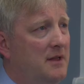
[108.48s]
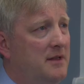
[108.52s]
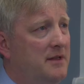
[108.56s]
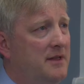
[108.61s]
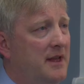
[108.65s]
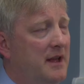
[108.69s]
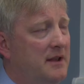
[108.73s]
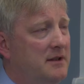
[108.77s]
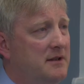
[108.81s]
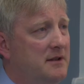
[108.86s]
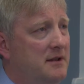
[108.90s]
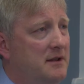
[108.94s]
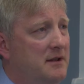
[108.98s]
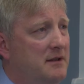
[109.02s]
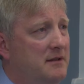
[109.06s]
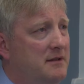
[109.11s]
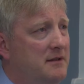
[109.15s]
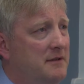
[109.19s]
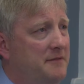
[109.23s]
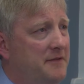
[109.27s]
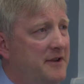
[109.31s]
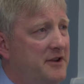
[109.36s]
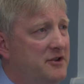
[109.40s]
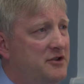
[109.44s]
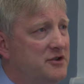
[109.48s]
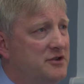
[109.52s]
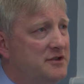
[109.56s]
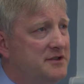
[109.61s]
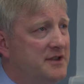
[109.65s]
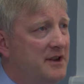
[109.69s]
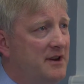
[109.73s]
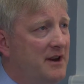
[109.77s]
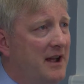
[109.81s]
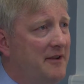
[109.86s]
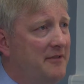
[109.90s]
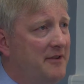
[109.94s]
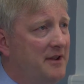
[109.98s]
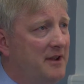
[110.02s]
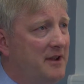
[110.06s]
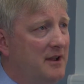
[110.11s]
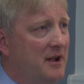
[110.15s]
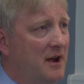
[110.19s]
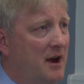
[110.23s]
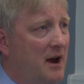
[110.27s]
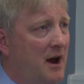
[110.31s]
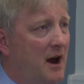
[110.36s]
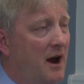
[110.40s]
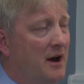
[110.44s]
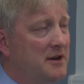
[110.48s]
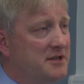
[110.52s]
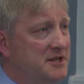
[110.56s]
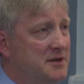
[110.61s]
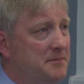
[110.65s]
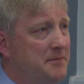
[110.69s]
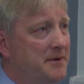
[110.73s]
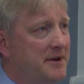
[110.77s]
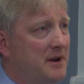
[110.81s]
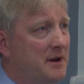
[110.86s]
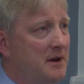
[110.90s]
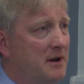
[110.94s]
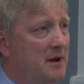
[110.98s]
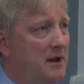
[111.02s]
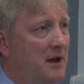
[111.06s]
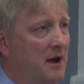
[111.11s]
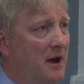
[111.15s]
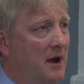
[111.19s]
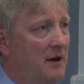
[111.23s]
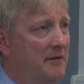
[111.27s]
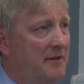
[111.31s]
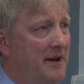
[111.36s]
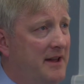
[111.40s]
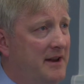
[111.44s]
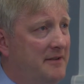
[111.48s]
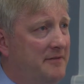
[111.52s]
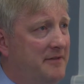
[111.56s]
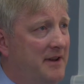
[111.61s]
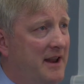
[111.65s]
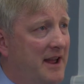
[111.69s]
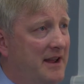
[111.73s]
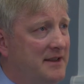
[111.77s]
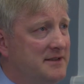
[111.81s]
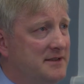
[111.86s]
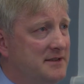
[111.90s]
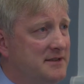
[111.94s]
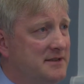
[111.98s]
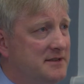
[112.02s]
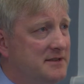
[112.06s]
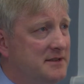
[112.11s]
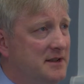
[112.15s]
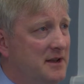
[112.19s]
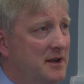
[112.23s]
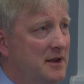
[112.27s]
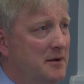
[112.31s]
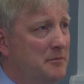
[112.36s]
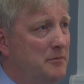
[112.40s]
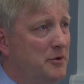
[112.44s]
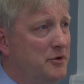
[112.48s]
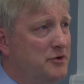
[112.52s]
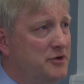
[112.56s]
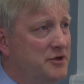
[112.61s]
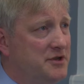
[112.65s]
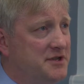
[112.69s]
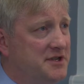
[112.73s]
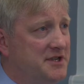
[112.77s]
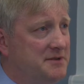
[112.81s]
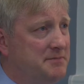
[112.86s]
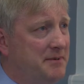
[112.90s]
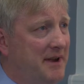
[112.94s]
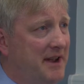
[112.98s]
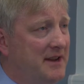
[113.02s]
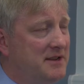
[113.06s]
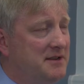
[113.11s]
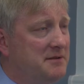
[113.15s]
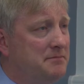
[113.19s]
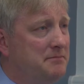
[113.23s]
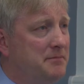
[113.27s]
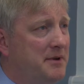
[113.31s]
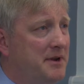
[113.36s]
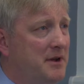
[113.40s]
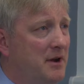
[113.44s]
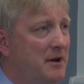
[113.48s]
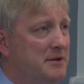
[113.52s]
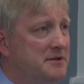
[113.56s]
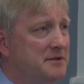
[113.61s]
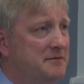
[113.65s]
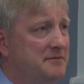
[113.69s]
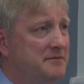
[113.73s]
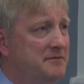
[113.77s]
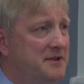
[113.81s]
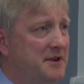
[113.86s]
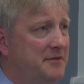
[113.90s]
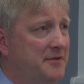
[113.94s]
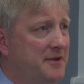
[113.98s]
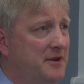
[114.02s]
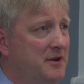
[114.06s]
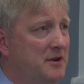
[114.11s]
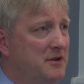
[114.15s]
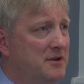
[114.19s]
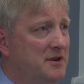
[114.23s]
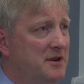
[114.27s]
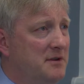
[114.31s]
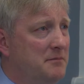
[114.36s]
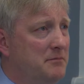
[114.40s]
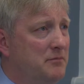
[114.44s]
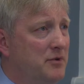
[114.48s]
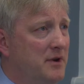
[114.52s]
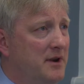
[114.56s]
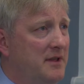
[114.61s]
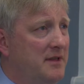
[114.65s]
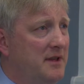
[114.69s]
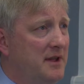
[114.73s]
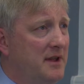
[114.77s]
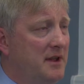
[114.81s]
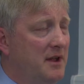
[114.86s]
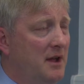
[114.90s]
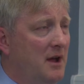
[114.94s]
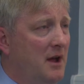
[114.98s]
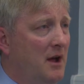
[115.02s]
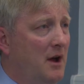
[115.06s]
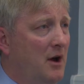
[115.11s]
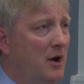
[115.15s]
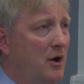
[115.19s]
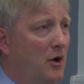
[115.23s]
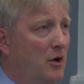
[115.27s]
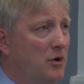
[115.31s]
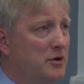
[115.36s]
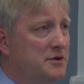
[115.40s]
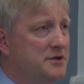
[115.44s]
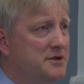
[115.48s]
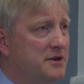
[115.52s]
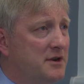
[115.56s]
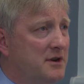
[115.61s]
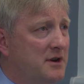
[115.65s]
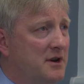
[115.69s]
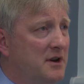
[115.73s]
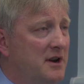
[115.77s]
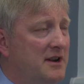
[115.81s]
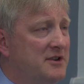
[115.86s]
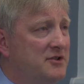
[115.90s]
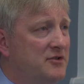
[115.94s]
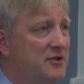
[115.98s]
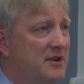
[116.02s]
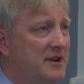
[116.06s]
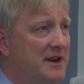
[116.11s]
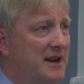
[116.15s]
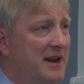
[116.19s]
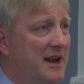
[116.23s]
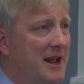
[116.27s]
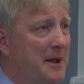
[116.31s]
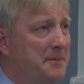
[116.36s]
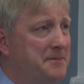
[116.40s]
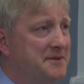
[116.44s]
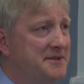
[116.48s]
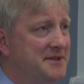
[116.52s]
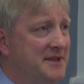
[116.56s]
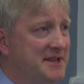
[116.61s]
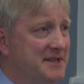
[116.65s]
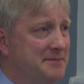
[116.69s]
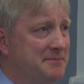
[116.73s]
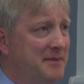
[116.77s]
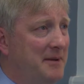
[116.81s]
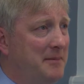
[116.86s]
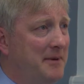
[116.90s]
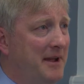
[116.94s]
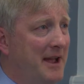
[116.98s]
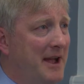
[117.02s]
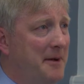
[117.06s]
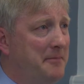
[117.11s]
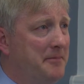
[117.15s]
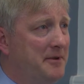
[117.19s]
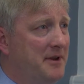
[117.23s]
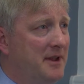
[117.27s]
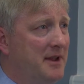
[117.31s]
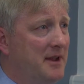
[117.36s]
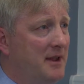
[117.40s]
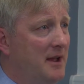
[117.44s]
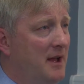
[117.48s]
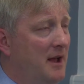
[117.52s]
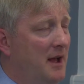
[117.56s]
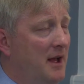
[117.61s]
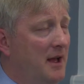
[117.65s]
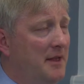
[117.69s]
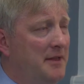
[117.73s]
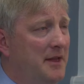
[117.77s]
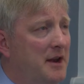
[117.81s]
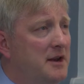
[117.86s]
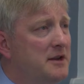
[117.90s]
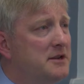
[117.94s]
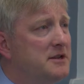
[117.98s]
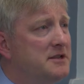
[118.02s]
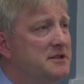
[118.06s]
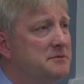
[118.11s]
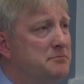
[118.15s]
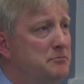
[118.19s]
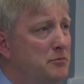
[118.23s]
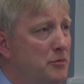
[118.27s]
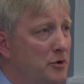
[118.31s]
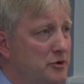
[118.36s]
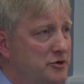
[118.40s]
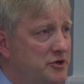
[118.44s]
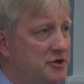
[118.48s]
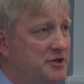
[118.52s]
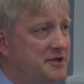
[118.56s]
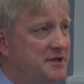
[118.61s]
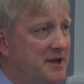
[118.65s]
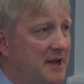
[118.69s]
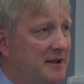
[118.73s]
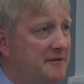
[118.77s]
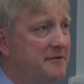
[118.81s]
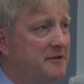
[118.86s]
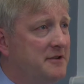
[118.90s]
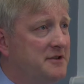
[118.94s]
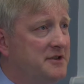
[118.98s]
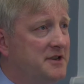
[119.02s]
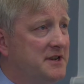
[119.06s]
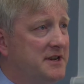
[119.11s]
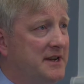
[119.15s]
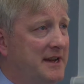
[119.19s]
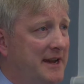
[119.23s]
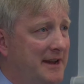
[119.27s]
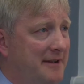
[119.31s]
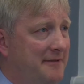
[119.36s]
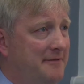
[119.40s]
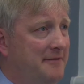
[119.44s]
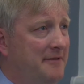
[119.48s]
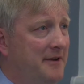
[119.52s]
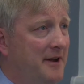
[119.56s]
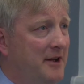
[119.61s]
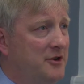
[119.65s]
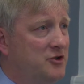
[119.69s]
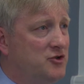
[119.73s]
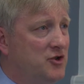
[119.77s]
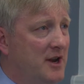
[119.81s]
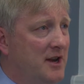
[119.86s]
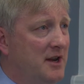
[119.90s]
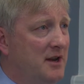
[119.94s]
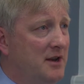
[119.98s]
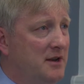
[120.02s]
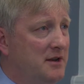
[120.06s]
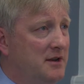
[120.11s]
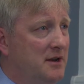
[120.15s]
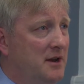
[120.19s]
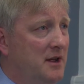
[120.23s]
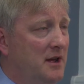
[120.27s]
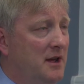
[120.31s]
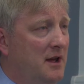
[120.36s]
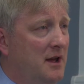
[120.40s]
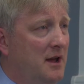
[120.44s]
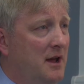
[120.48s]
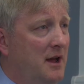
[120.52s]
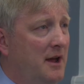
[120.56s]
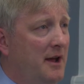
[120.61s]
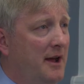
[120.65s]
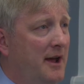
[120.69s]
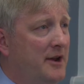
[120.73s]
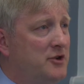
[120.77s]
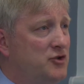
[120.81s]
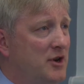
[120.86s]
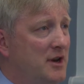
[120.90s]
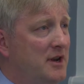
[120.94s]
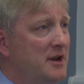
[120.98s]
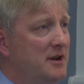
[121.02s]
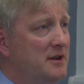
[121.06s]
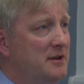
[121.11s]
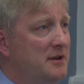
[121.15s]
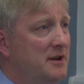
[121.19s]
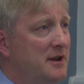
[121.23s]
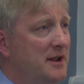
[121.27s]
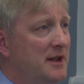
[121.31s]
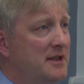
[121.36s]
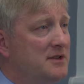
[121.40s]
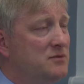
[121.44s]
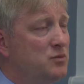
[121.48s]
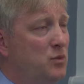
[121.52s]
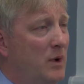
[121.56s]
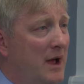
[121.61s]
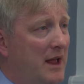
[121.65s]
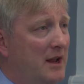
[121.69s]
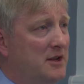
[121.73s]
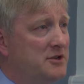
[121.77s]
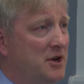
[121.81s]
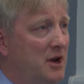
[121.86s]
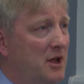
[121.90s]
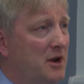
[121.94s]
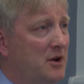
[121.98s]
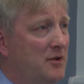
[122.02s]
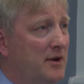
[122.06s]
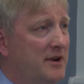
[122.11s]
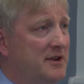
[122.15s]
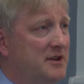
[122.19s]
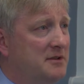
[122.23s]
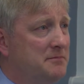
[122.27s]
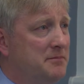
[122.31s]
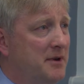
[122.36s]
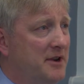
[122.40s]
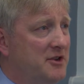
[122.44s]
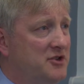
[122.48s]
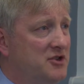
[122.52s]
that the features they're having are typical of anaphylaxis, but you suspect because of difficulty in breathing or circulatory collapse this may be happening, then it is much safer to give adrenaline. Adrenaline is well tolerated by